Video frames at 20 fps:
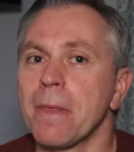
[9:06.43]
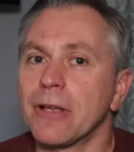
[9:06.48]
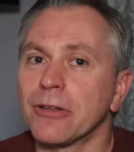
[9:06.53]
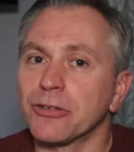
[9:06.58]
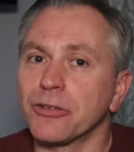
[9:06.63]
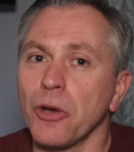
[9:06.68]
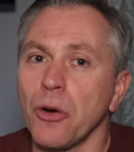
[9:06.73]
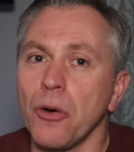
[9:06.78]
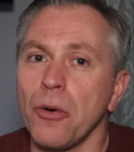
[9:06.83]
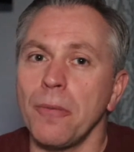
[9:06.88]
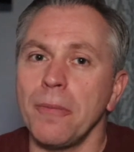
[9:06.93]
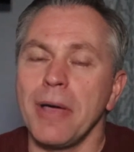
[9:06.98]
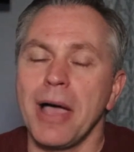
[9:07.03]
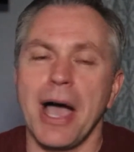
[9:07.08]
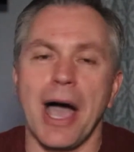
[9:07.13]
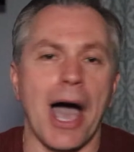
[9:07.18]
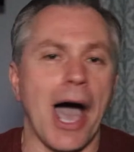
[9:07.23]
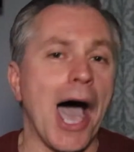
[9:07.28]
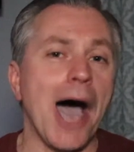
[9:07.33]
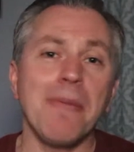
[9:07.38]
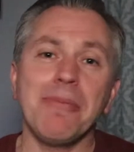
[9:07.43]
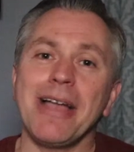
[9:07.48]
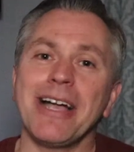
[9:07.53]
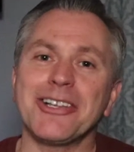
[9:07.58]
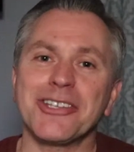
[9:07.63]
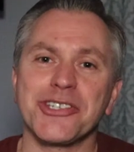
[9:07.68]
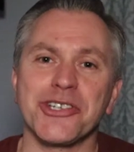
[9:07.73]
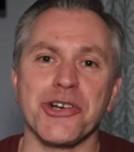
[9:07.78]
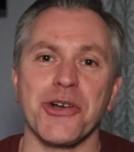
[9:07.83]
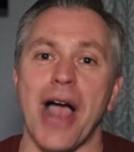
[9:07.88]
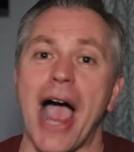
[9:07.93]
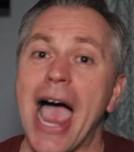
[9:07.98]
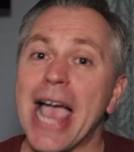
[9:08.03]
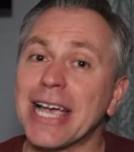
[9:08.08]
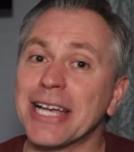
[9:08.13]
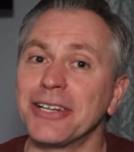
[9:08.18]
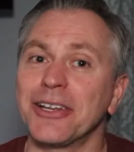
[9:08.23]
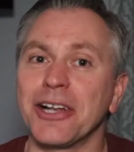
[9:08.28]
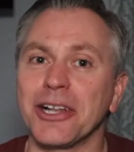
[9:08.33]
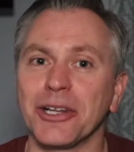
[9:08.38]
So I'm not sure I
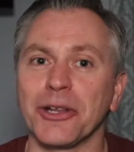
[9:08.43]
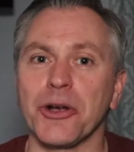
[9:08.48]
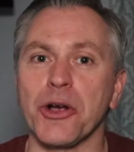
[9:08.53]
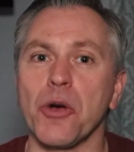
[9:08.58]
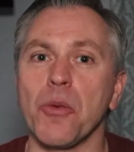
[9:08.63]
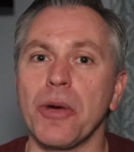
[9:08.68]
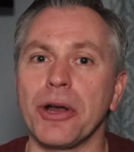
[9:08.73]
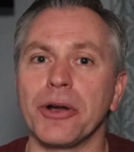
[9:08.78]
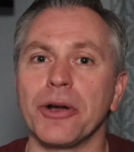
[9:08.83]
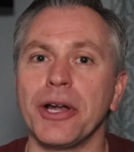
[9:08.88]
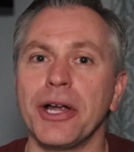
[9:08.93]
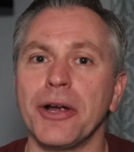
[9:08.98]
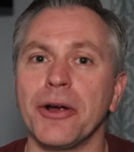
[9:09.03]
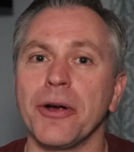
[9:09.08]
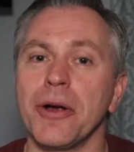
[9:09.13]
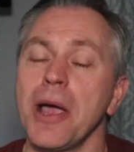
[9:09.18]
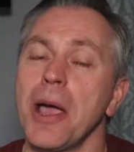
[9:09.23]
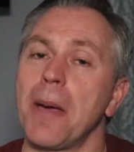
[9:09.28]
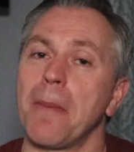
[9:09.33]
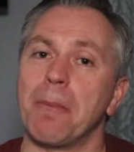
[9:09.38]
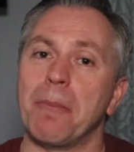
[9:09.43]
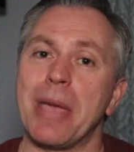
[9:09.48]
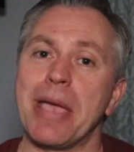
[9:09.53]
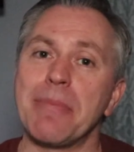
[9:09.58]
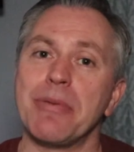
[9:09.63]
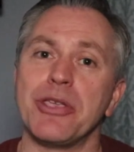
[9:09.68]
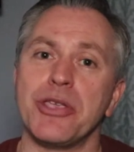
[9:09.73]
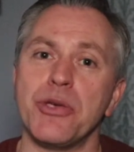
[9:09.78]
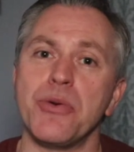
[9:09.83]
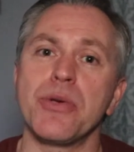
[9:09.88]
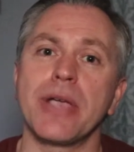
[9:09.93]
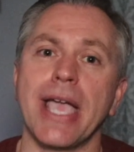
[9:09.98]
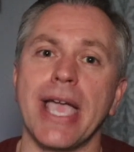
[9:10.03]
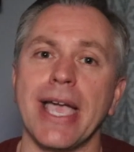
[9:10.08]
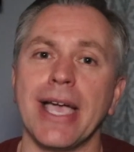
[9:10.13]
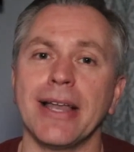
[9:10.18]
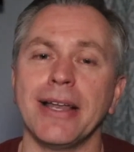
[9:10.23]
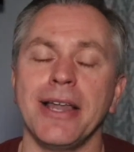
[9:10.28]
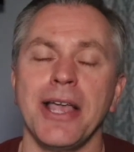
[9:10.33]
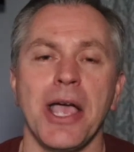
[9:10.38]
can declare a winner here, maybe you
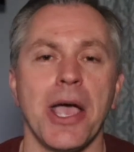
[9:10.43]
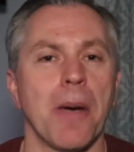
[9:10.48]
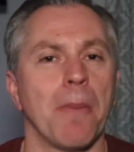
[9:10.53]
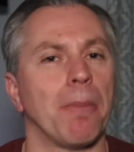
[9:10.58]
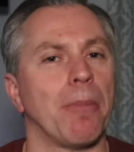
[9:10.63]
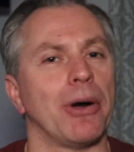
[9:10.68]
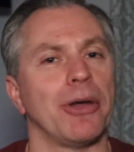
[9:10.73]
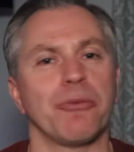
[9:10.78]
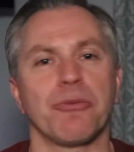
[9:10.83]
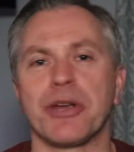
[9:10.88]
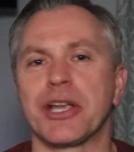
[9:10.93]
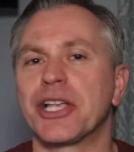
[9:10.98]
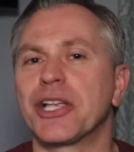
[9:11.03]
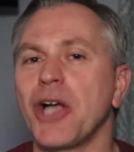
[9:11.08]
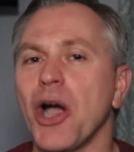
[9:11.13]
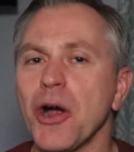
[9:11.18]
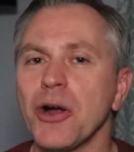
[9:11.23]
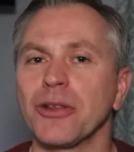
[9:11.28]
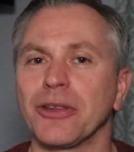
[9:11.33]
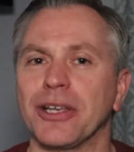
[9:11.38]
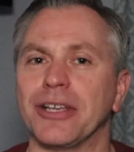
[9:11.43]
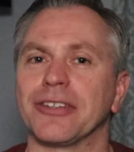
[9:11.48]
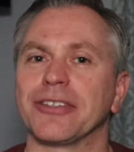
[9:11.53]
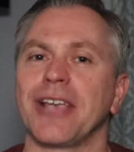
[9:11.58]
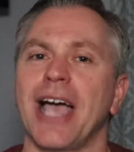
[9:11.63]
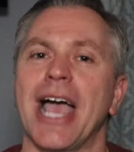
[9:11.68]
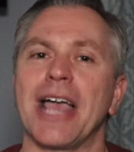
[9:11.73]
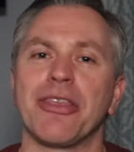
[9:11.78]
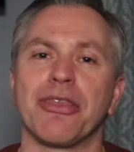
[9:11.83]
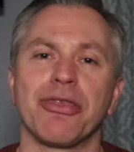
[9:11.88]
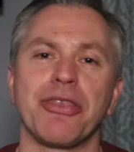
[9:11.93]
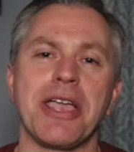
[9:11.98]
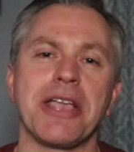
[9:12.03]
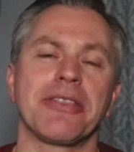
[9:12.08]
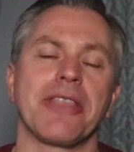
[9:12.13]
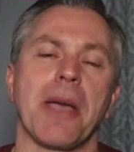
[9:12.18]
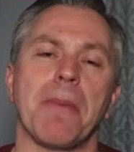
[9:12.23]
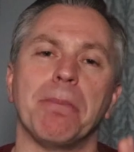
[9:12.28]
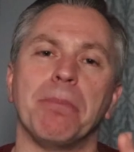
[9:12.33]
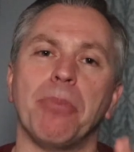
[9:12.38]
can, but regardless, I
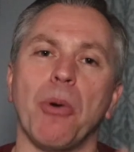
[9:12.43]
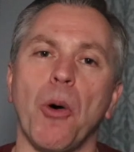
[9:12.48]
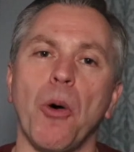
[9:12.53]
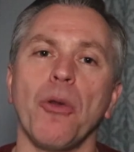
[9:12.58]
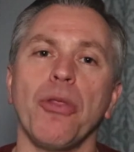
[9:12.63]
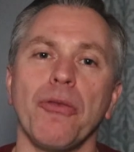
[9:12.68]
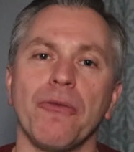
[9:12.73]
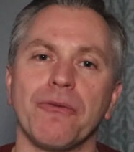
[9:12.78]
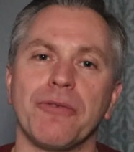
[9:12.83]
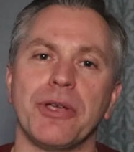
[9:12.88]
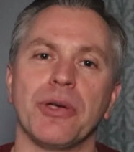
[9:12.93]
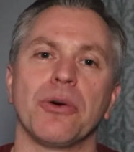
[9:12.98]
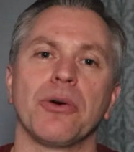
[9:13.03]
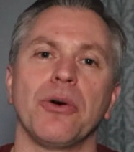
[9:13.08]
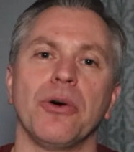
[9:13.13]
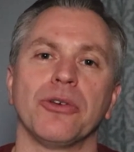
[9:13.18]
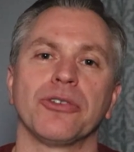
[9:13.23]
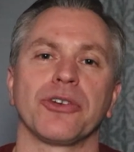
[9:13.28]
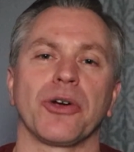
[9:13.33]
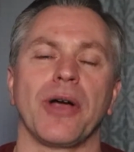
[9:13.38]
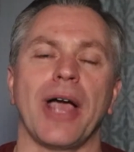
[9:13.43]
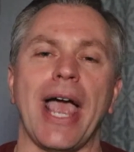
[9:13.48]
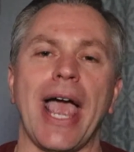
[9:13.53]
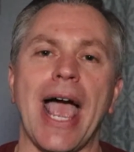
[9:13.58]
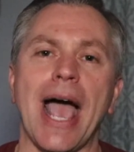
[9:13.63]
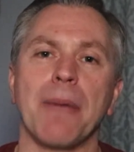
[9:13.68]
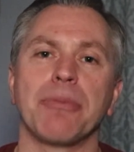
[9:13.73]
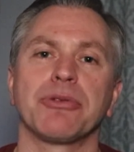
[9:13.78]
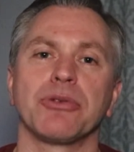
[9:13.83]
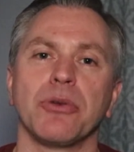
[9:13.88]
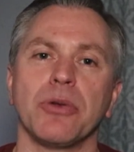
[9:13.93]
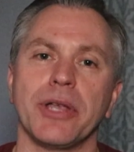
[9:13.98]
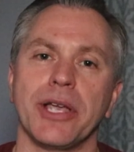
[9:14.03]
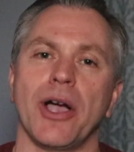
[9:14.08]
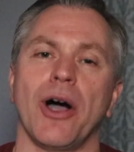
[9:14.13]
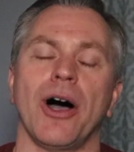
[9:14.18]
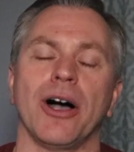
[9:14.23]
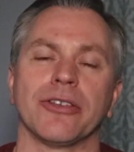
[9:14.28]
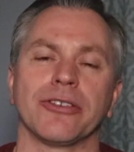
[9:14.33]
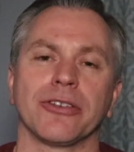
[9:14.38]
think that both vehicles are absolutely
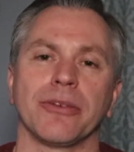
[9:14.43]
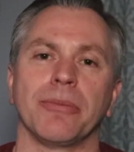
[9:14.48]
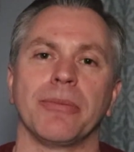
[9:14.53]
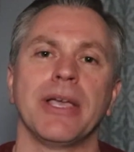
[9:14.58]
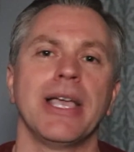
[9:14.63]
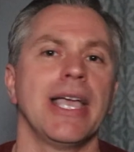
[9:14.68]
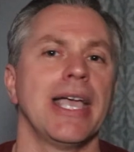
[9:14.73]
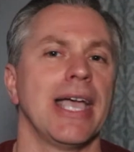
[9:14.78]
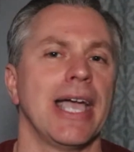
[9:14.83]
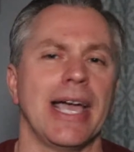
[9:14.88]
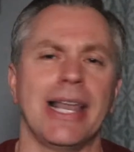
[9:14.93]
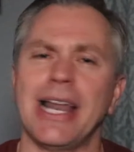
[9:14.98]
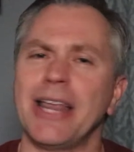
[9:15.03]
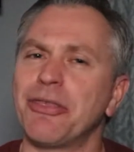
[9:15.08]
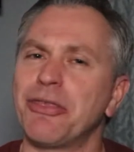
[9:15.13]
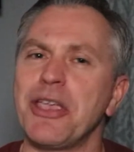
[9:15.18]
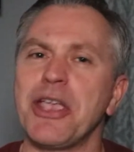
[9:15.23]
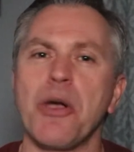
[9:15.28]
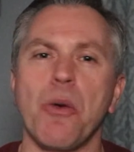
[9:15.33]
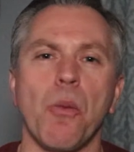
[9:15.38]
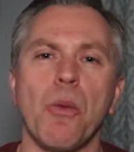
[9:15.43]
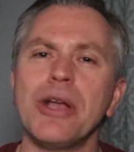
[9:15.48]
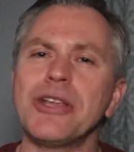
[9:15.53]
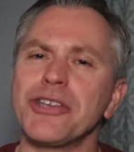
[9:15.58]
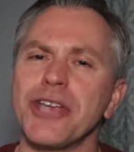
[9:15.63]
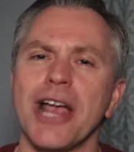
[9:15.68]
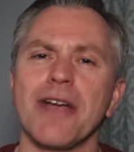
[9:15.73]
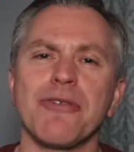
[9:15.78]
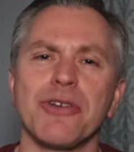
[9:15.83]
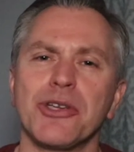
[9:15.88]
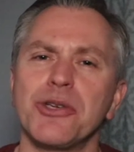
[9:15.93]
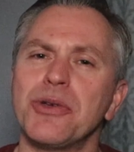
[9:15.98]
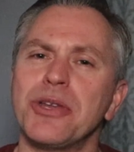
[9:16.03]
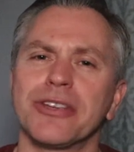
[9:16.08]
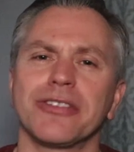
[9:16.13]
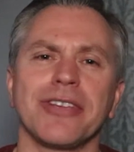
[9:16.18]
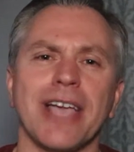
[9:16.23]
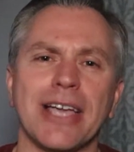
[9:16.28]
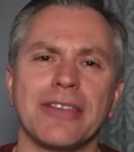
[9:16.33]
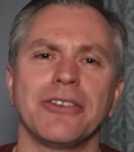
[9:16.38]
awesome, and I think whichever you
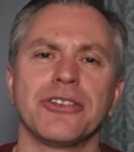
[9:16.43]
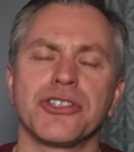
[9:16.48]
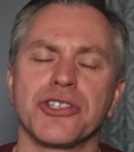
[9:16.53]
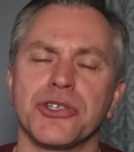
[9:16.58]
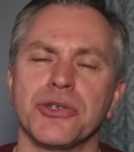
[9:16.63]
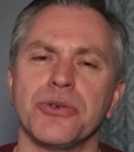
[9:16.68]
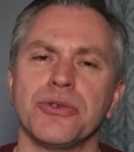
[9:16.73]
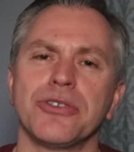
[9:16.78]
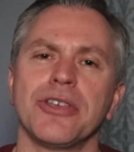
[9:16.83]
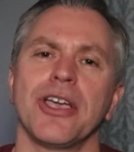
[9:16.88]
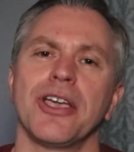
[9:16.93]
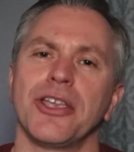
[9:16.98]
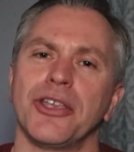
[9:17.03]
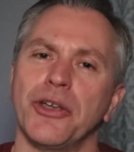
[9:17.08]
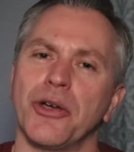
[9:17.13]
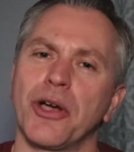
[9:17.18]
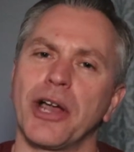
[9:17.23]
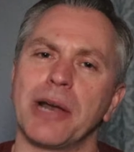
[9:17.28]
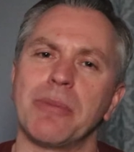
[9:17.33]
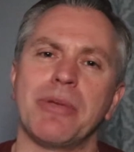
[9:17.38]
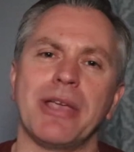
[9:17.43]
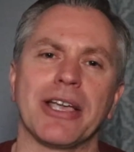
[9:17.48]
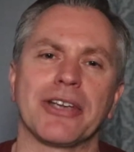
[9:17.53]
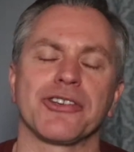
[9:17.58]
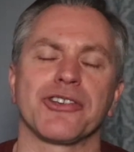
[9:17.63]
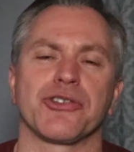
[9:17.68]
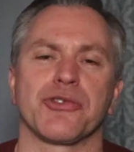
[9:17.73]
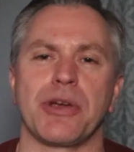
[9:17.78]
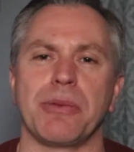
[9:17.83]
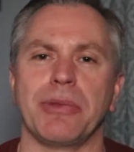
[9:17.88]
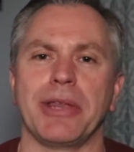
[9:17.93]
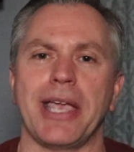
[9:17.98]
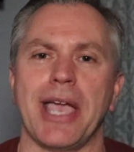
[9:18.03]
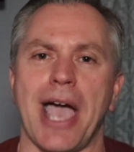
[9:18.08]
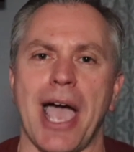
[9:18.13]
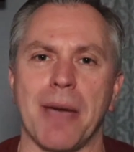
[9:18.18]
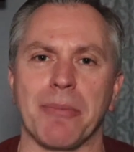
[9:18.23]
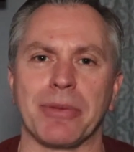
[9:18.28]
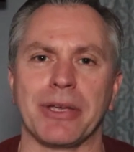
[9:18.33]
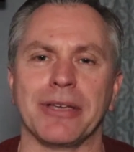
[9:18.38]
decide to choose, you're going to be extremely
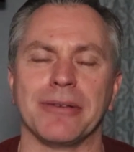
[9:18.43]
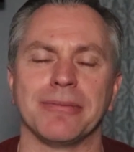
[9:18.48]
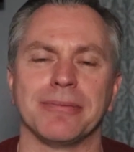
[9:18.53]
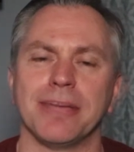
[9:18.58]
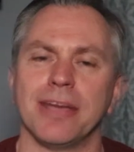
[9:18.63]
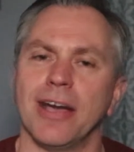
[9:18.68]
happy.